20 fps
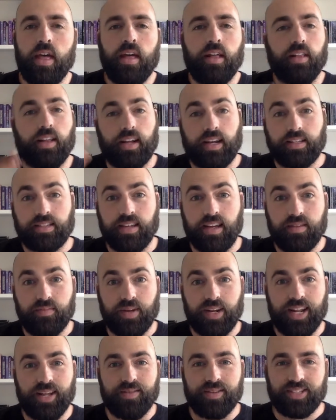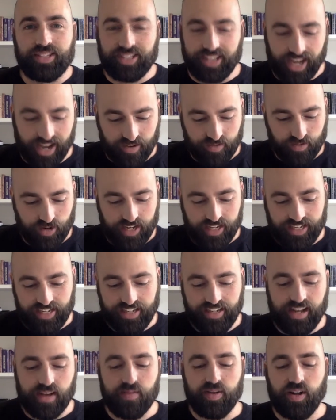like I said, my name is Scott
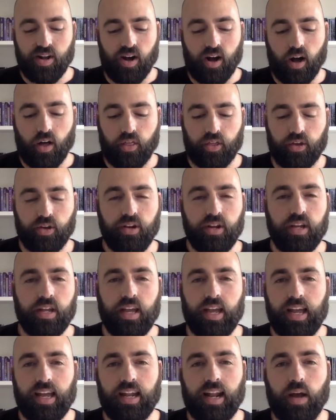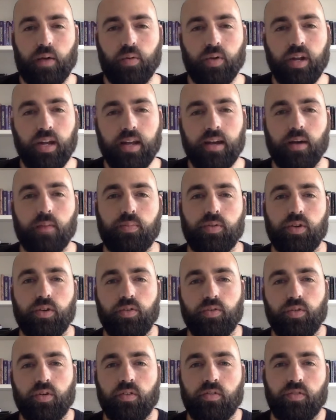Rankin. I'm an author, and I want to help
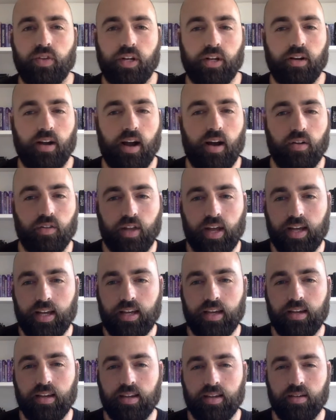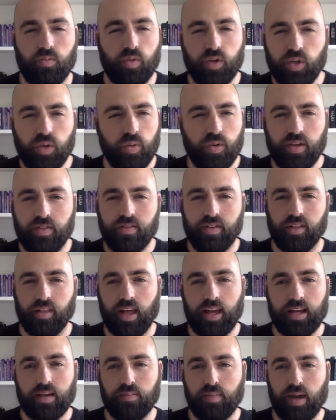you figure out, will you even
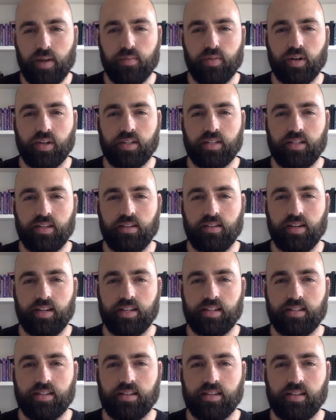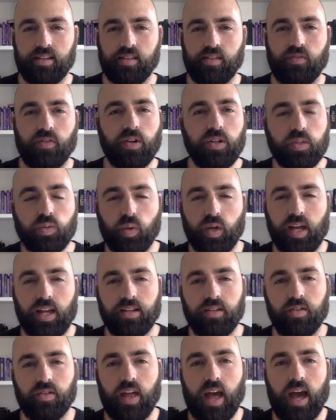like my book series? And the first way I
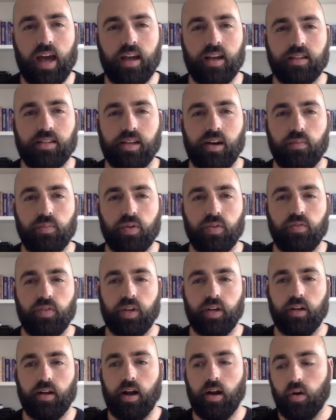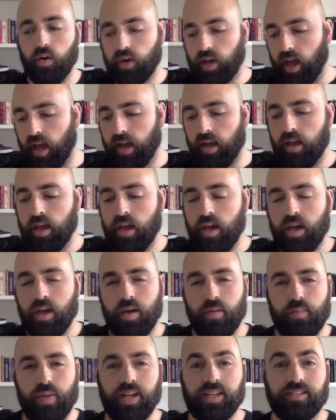do that is help you figure out, okay,
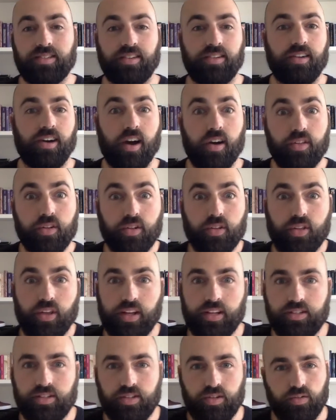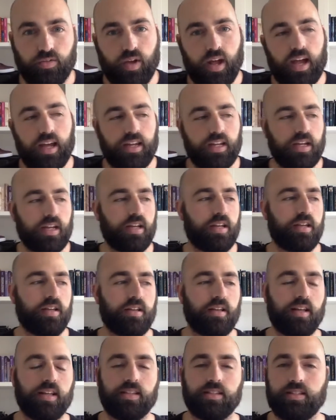based on other things you read,
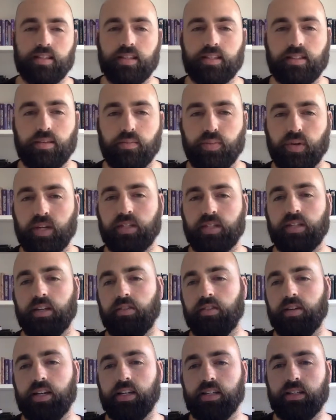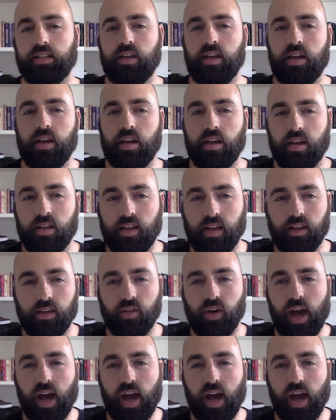is this a book series that you'll